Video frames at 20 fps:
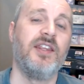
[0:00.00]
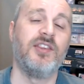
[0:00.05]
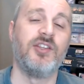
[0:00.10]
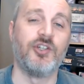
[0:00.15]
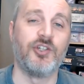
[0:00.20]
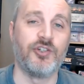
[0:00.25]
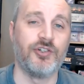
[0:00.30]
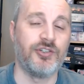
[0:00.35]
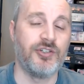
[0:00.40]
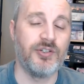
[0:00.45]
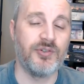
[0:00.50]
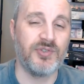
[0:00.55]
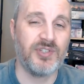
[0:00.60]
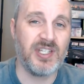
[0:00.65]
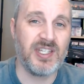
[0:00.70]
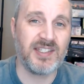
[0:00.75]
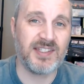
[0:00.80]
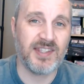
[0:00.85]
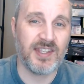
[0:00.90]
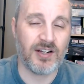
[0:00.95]
The good news
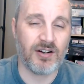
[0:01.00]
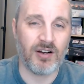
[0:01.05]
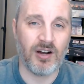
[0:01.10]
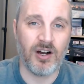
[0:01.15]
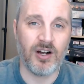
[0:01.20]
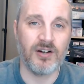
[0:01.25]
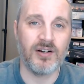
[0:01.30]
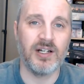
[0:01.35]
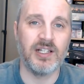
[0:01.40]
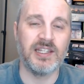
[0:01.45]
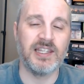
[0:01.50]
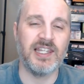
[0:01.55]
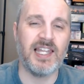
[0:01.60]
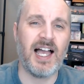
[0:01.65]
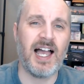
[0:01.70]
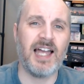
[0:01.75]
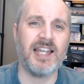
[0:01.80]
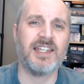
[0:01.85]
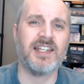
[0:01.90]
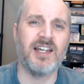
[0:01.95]
is there are a
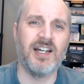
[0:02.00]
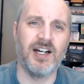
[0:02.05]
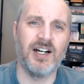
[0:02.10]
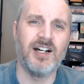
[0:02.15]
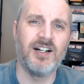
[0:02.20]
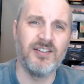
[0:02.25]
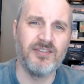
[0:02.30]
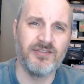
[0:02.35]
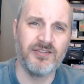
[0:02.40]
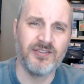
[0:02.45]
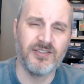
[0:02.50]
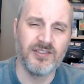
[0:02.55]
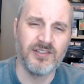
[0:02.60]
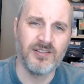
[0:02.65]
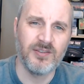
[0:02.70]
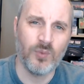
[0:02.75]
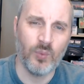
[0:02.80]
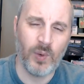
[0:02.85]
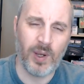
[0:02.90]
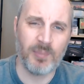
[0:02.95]
lot of
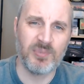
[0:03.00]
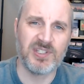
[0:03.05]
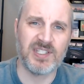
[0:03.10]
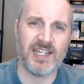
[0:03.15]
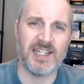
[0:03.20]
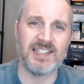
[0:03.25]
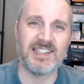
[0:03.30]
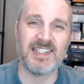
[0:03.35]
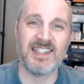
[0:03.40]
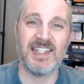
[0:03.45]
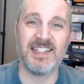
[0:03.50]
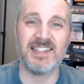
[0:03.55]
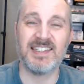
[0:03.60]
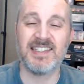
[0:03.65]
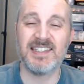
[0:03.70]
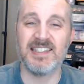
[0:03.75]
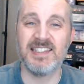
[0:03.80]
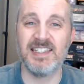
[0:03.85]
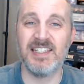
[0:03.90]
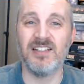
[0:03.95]
websites that
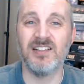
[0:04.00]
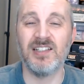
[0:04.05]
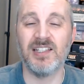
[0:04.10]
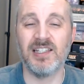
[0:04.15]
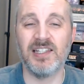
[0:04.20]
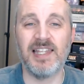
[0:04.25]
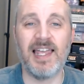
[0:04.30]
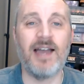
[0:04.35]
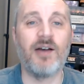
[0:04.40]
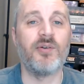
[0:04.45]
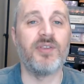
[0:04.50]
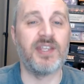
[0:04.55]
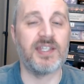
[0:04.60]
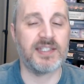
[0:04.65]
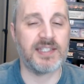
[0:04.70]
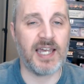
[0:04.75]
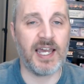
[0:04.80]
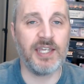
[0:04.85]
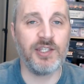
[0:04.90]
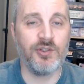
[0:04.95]
still allow
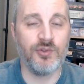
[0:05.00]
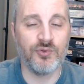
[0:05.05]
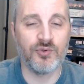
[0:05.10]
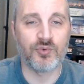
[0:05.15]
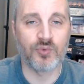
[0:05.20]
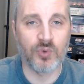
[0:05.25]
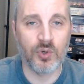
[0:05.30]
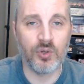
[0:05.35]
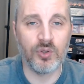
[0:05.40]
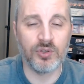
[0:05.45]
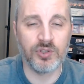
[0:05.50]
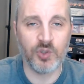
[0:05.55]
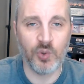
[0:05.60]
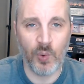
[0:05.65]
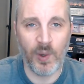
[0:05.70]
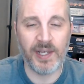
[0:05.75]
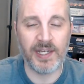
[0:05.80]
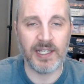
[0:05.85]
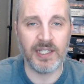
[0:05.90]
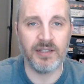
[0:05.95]
this. I use
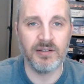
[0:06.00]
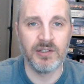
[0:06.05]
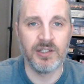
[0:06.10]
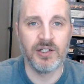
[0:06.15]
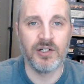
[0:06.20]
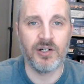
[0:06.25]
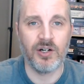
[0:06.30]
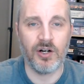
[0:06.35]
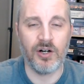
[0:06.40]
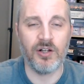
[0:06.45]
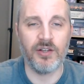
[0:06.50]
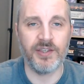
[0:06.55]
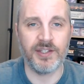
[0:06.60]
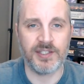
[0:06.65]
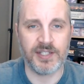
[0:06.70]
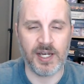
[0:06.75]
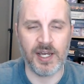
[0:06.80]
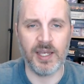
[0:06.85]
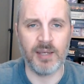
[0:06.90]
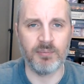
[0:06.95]
Roll20 all the
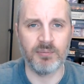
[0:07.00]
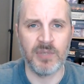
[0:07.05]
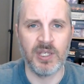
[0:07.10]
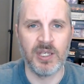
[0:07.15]
time,